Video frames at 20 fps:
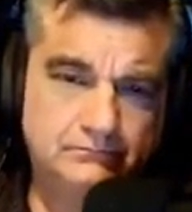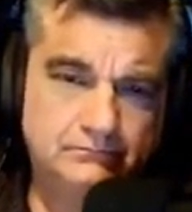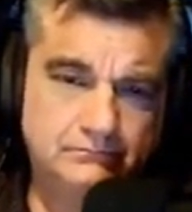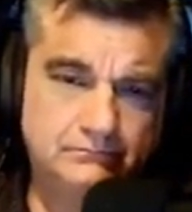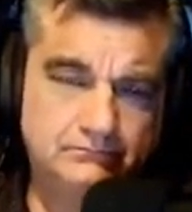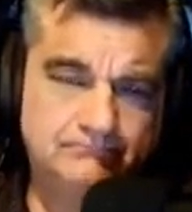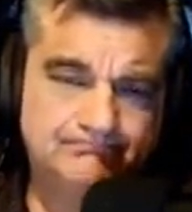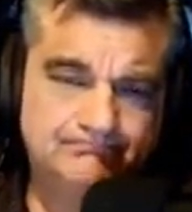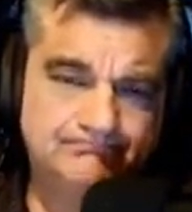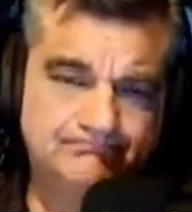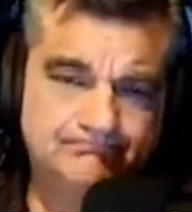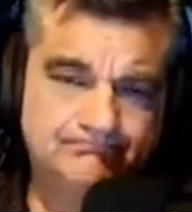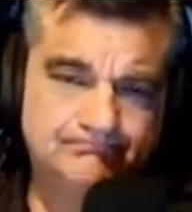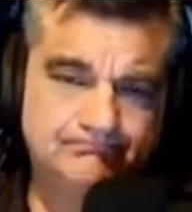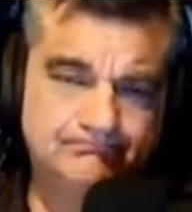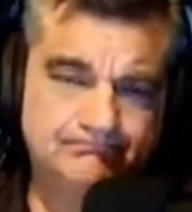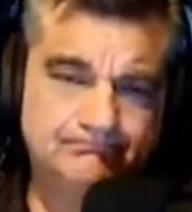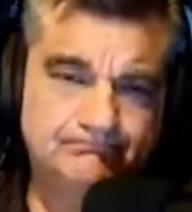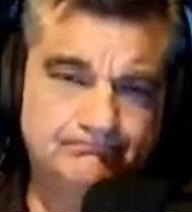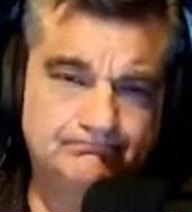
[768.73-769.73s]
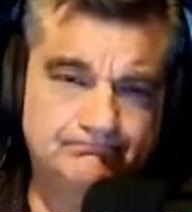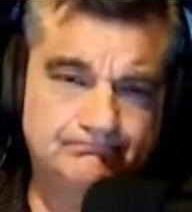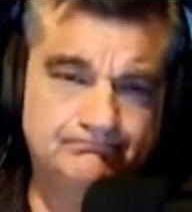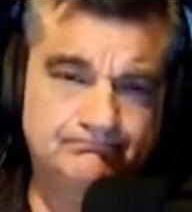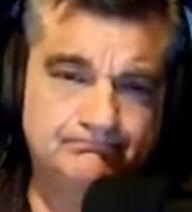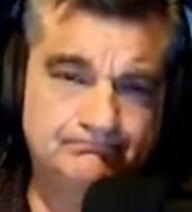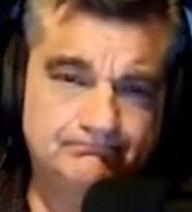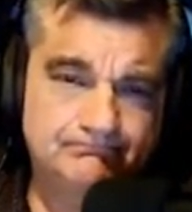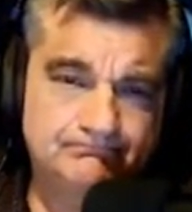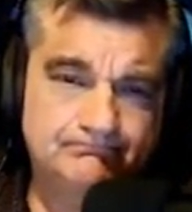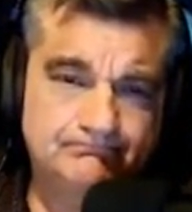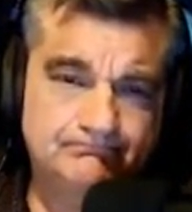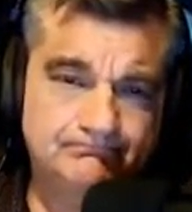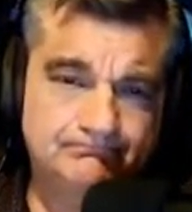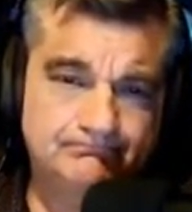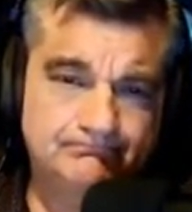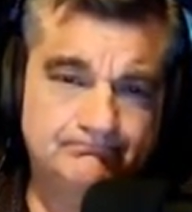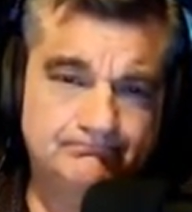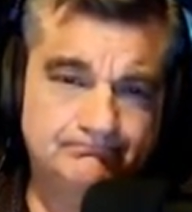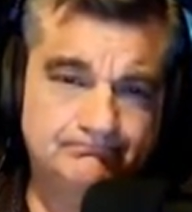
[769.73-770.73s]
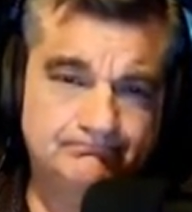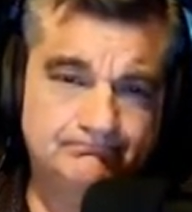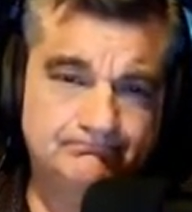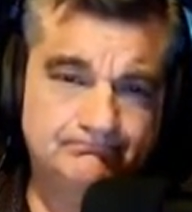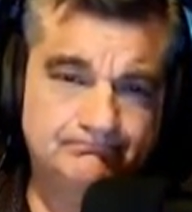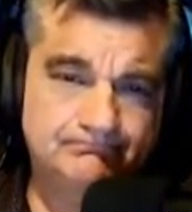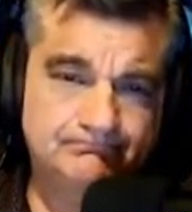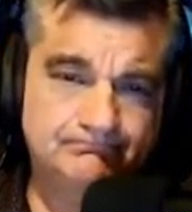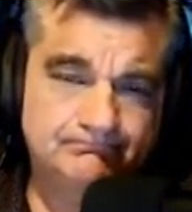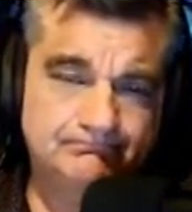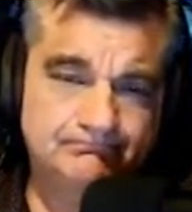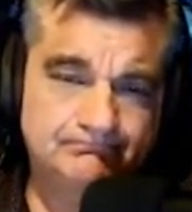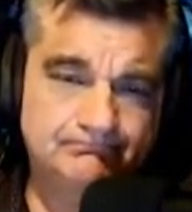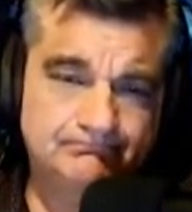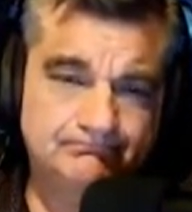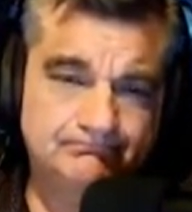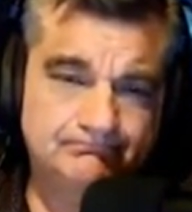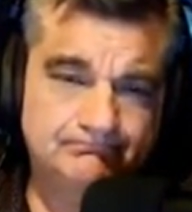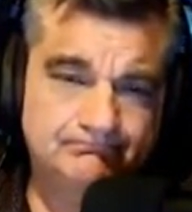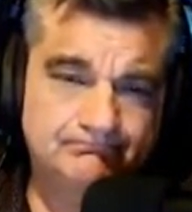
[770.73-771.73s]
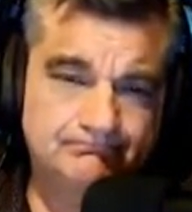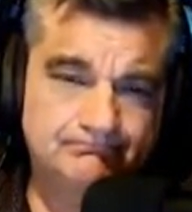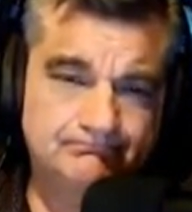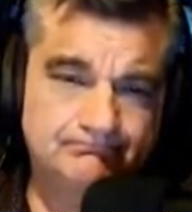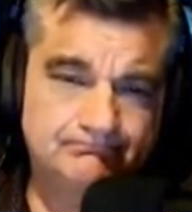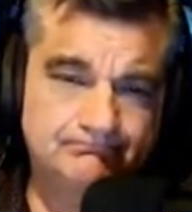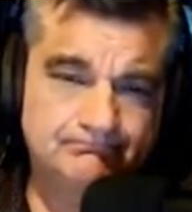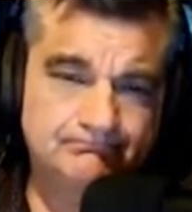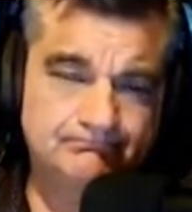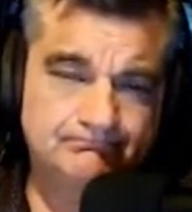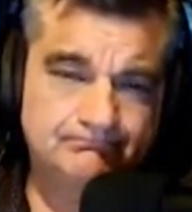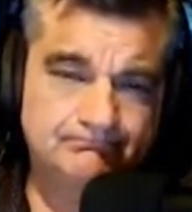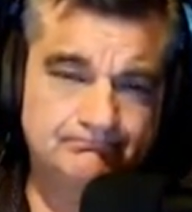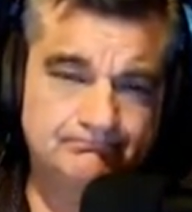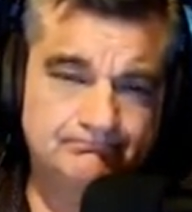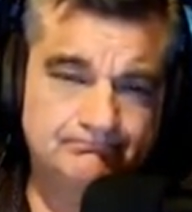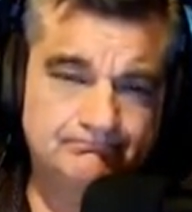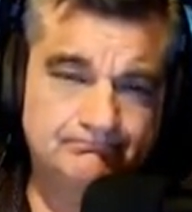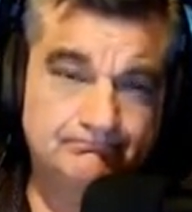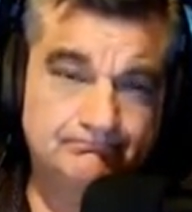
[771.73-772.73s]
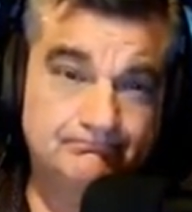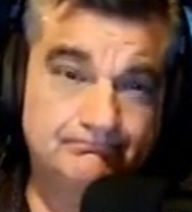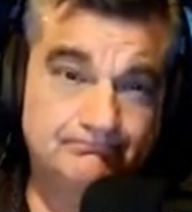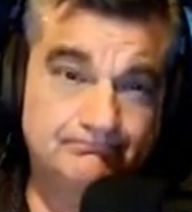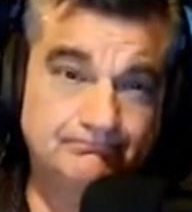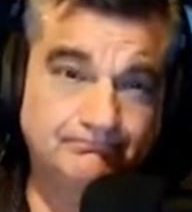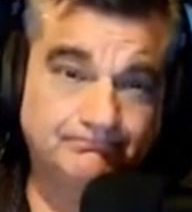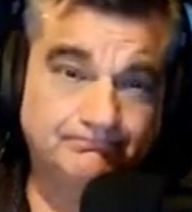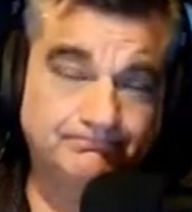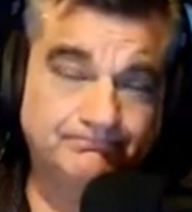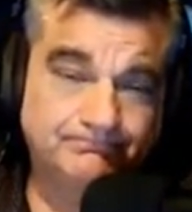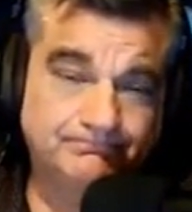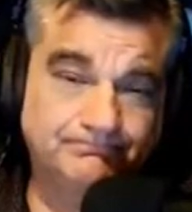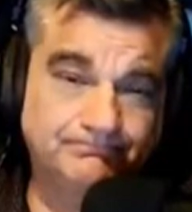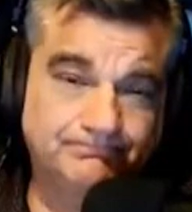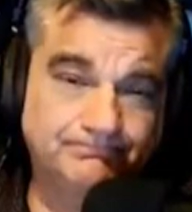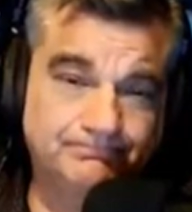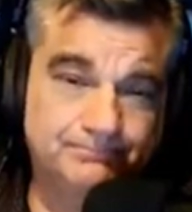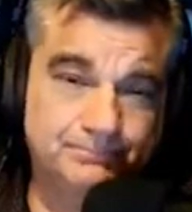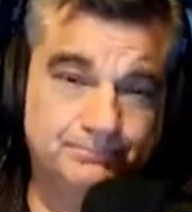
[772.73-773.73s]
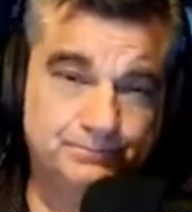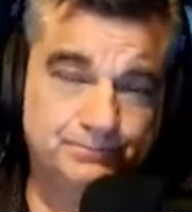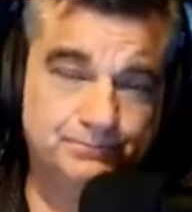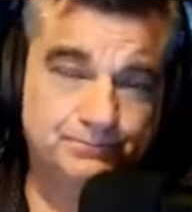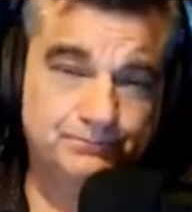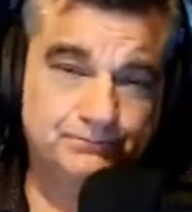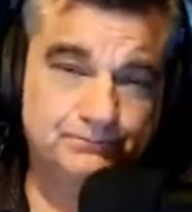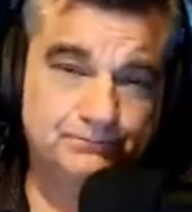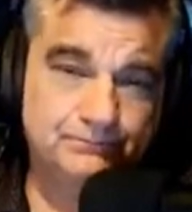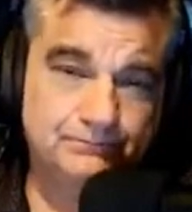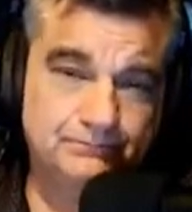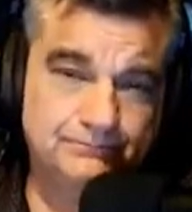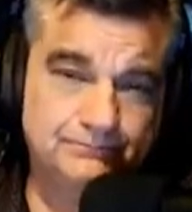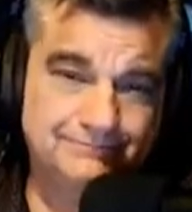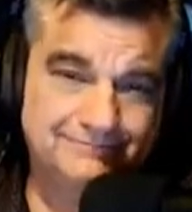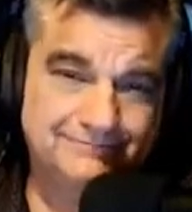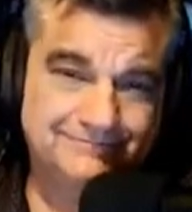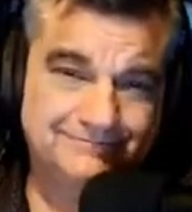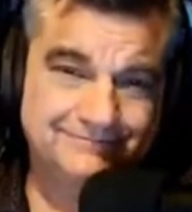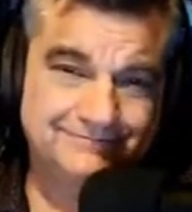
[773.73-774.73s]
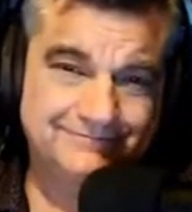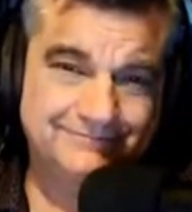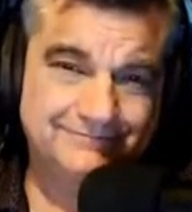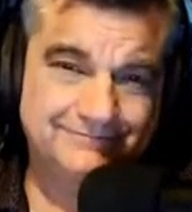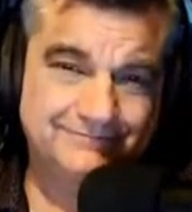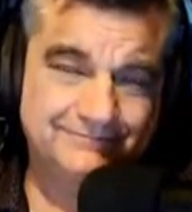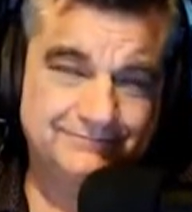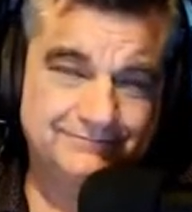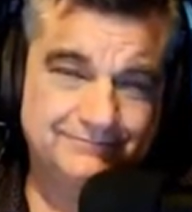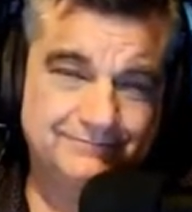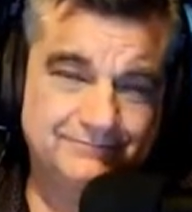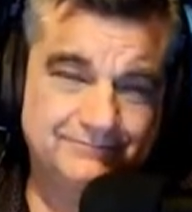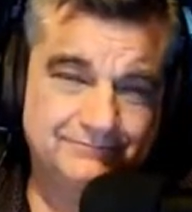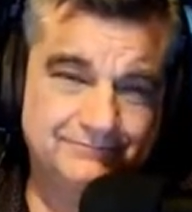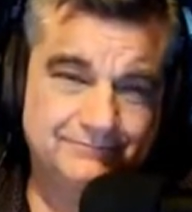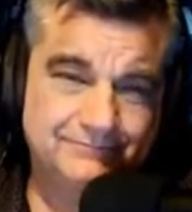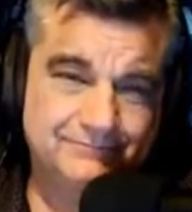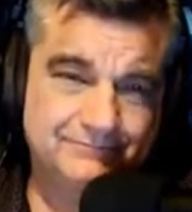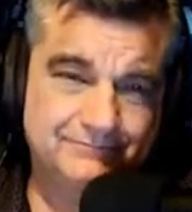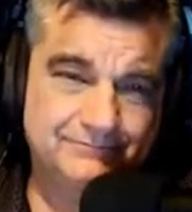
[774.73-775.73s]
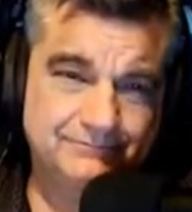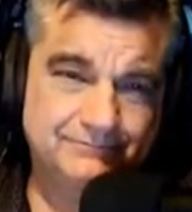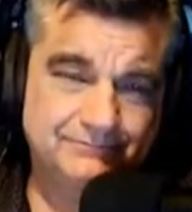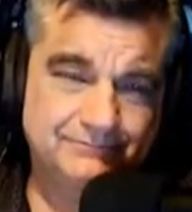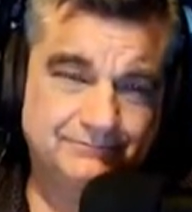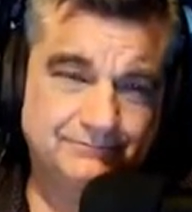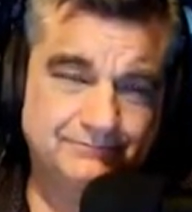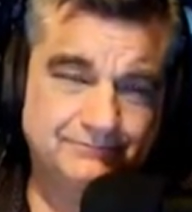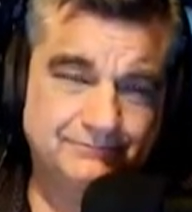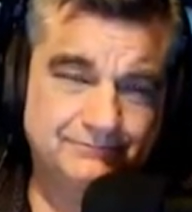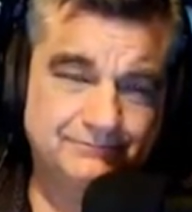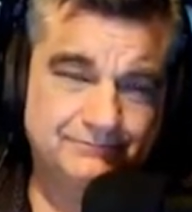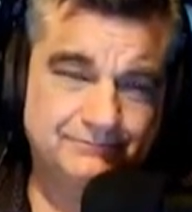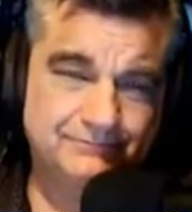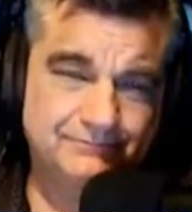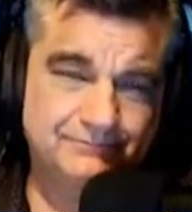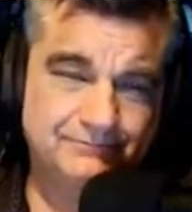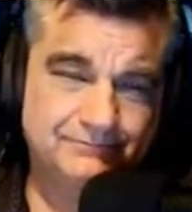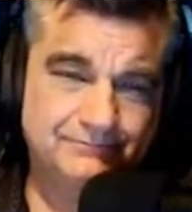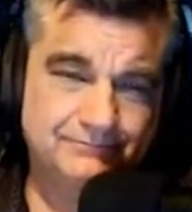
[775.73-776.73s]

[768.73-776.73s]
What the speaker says: The person shown says nothing.